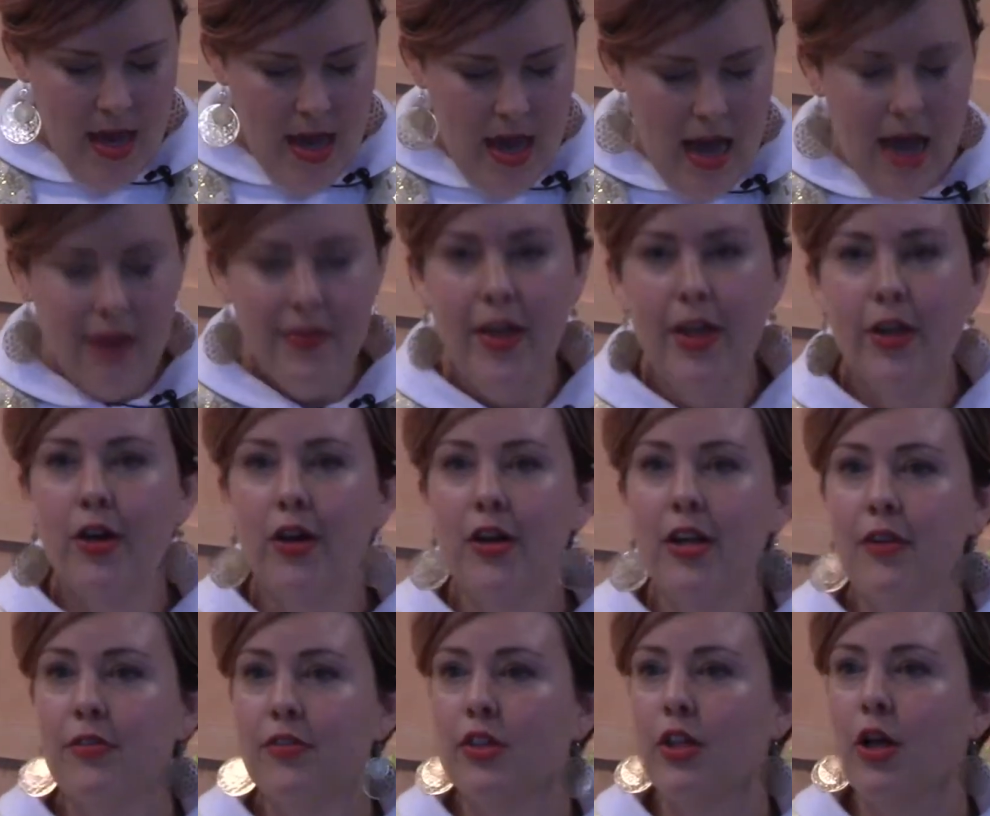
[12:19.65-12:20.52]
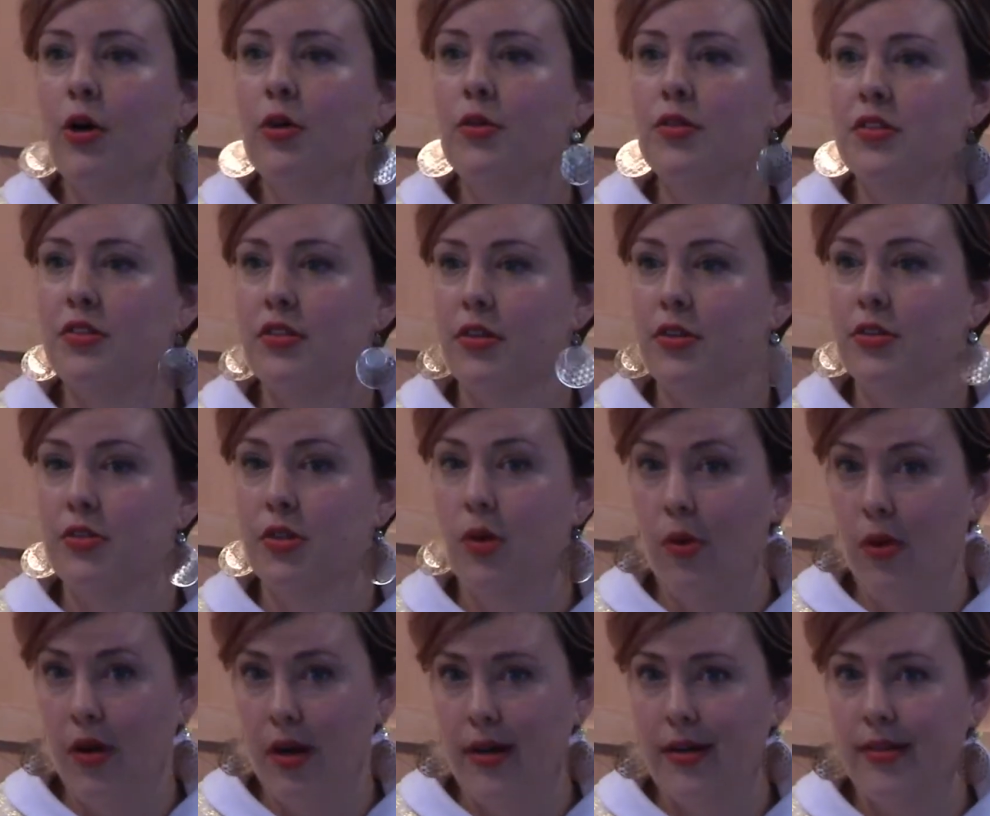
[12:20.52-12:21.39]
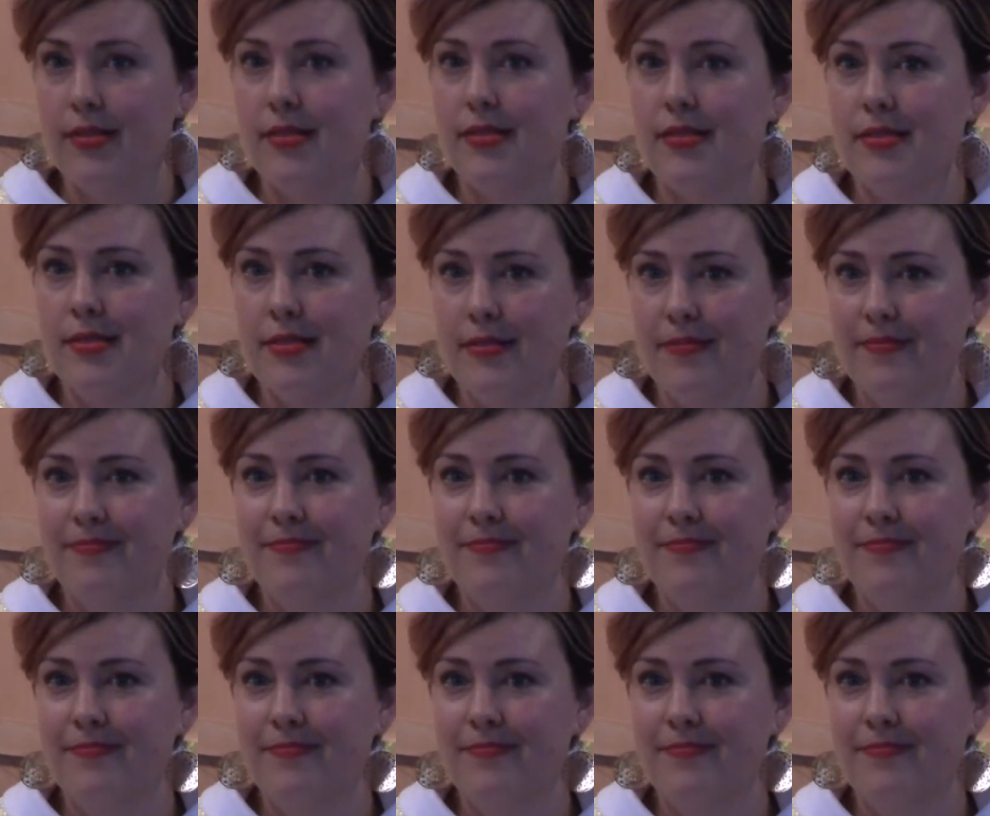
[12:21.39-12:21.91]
And they could have closed their doors.